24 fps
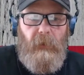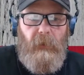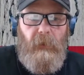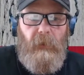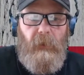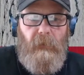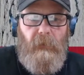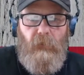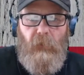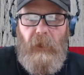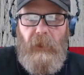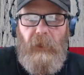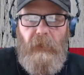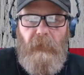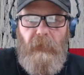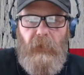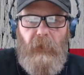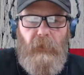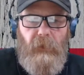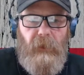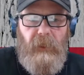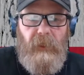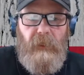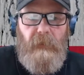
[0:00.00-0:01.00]
You ready
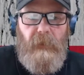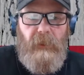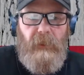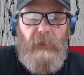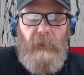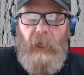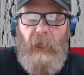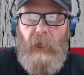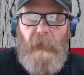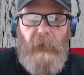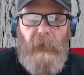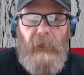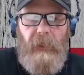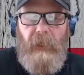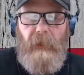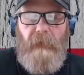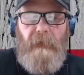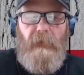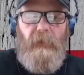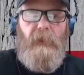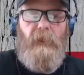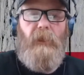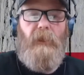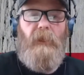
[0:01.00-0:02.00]
for Christmas? Not ready?
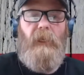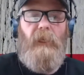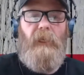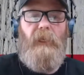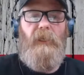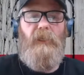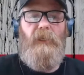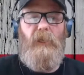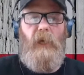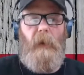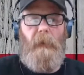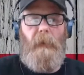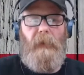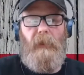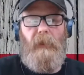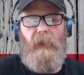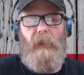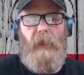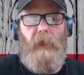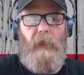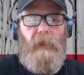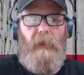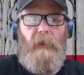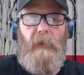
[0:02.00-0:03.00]
Have you done any
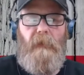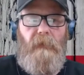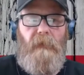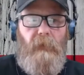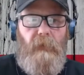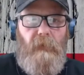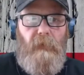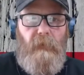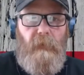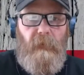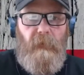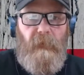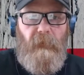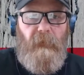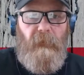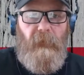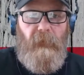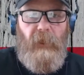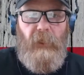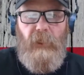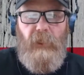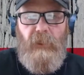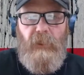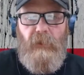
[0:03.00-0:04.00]
shopping yet? Have you
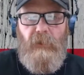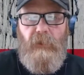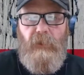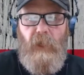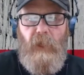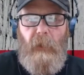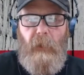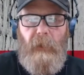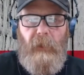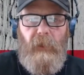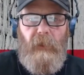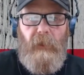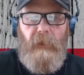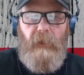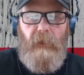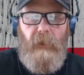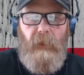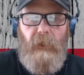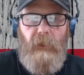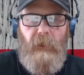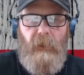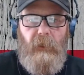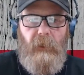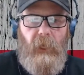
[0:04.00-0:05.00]
finished your shopping?
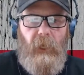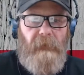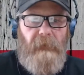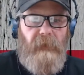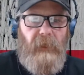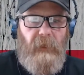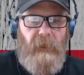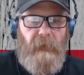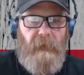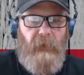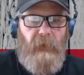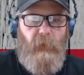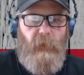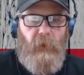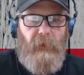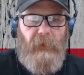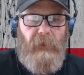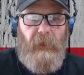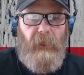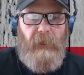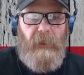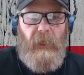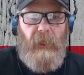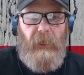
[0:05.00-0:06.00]
I've got a few
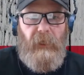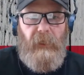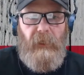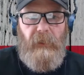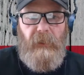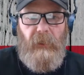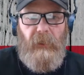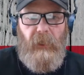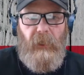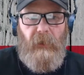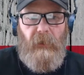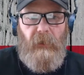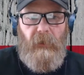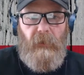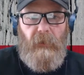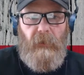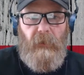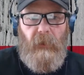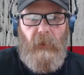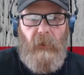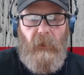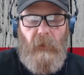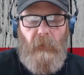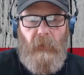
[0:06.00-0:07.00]
more things I need to get,
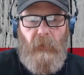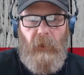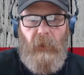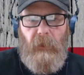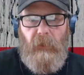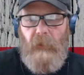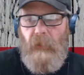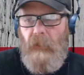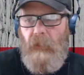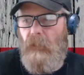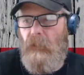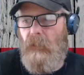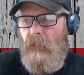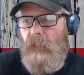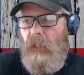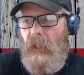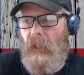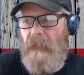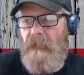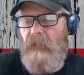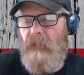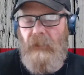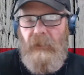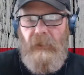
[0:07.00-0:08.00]
but
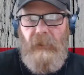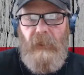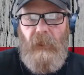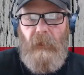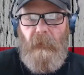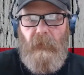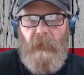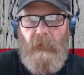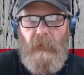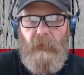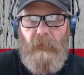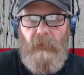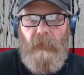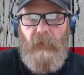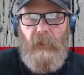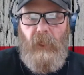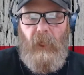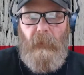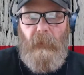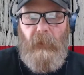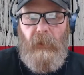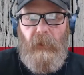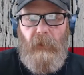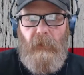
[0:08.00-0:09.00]
I've done some
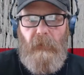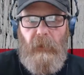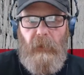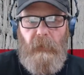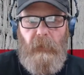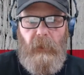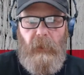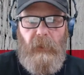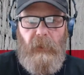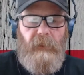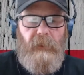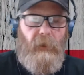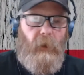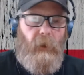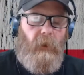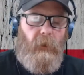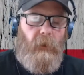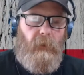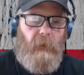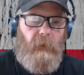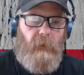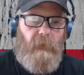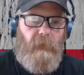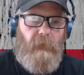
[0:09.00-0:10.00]
shopping already, but it's
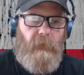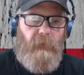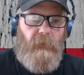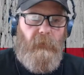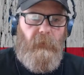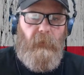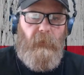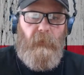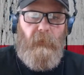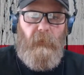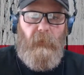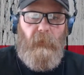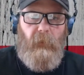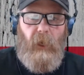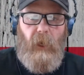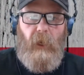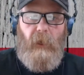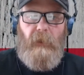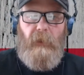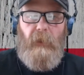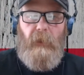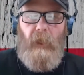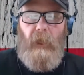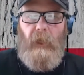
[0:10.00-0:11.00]
all
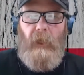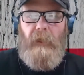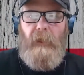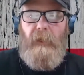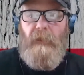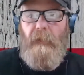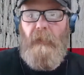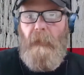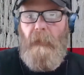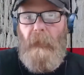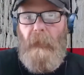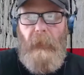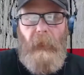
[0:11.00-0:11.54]
online.